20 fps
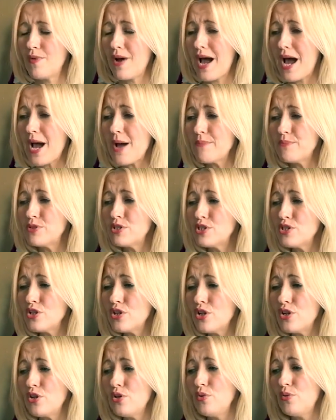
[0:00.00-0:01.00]

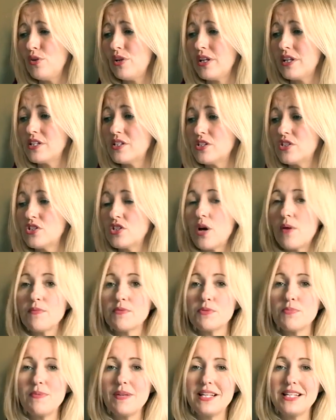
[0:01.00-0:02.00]
absolutely
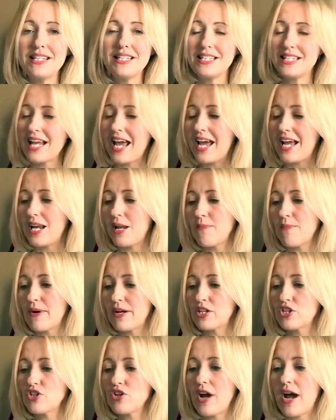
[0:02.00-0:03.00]
stopped me dead in my
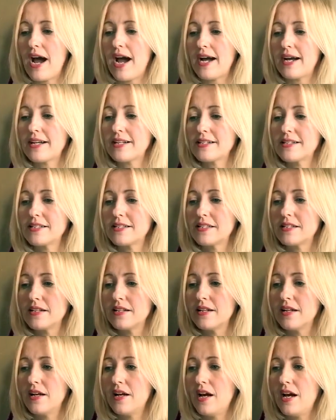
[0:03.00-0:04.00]
tracks
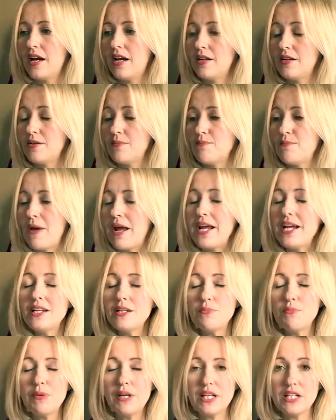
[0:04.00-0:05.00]
and
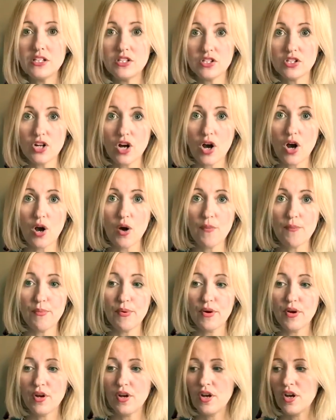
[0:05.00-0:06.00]
made me stop,
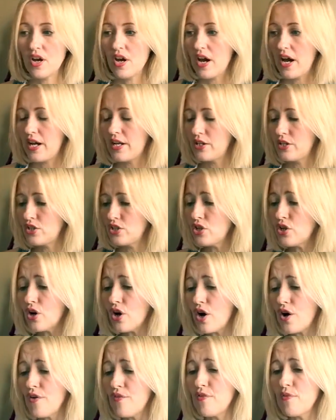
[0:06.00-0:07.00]
and took
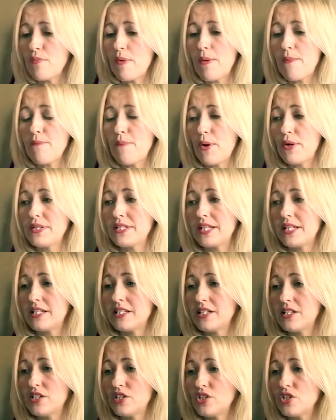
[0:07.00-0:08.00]
over my body
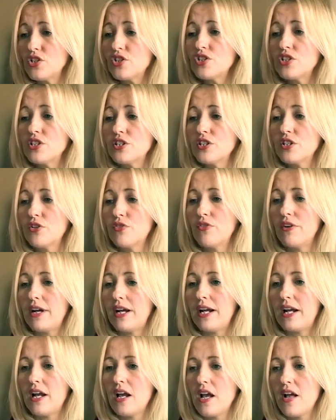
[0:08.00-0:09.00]
to such a
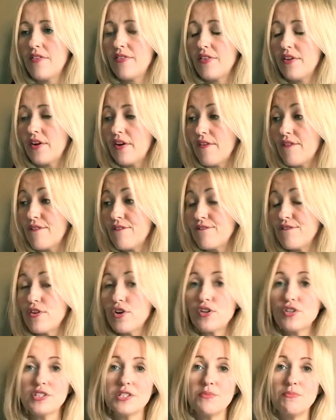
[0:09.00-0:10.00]
degree that it
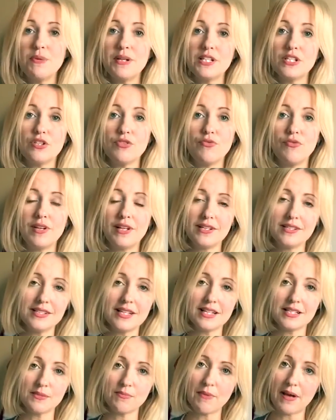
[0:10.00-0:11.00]
forced me to
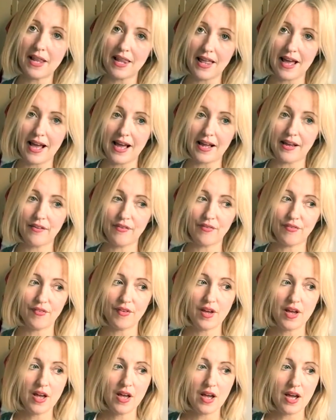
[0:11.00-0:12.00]
reassess my life.
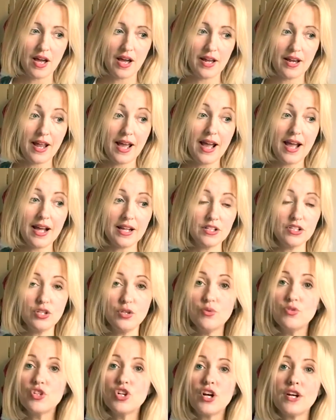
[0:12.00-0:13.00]
And I had
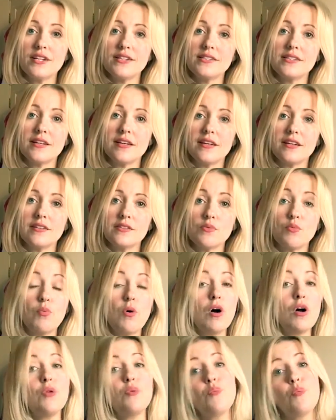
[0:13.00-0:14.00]
two choices.
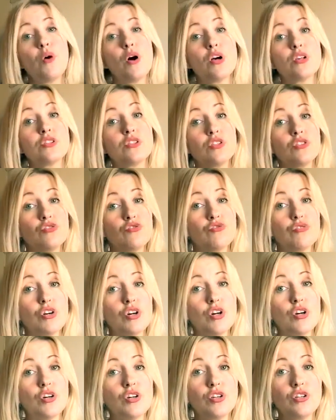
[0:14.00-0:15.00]
One was the
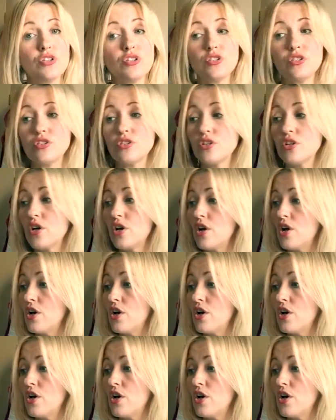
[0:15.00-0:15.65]
drugs,